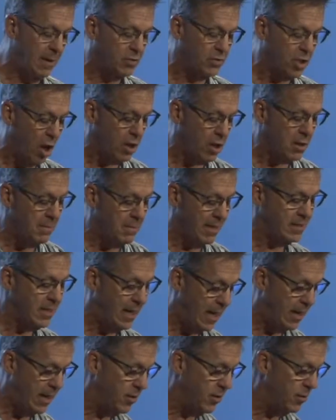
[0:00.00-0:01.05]
him talk about
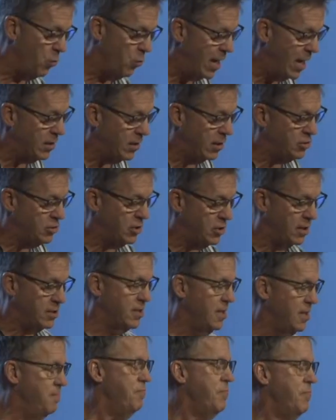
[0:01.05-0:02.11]
Tyre and why God
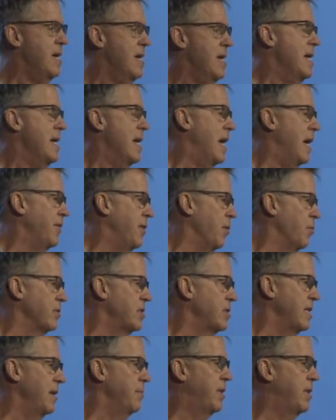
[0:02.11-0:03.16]
judged them. Uh, then
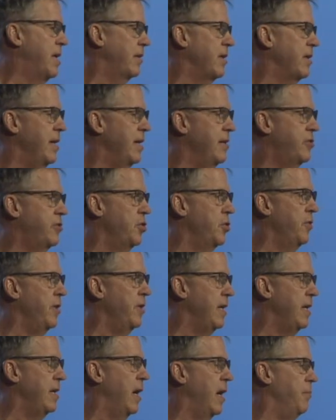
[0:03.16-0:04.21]
we'll see him get into
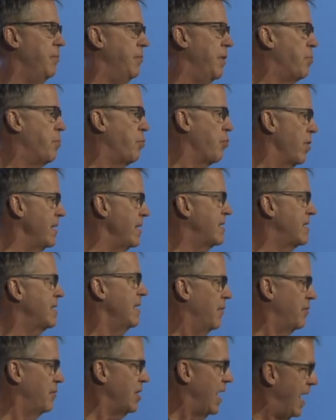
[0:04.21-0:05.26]
the, uh, the prince
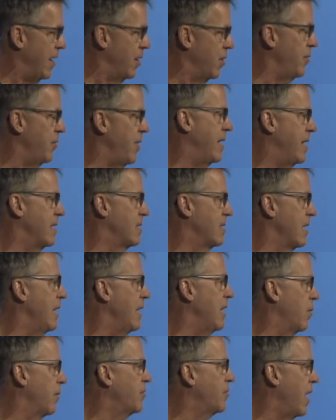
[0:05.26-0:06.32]
of Tyre, that is the
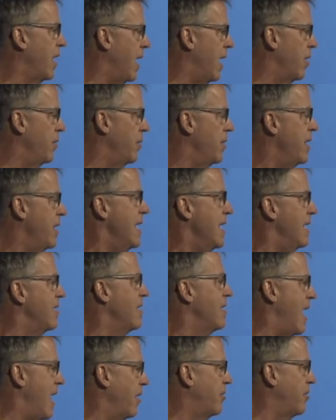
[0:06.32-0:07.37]
leader of Tyre, and
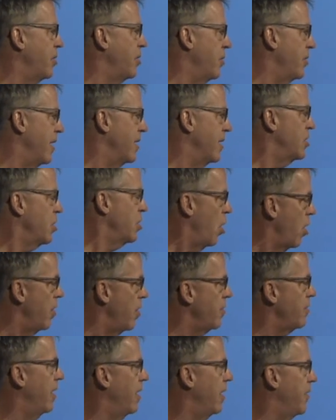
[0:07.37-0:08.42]
his attitude and his
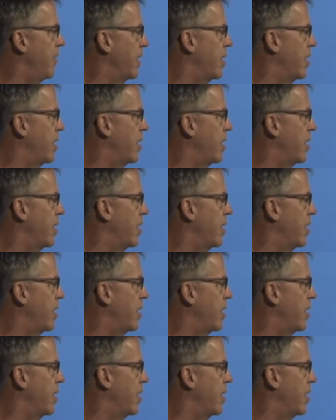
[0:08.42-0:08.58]
heart uh,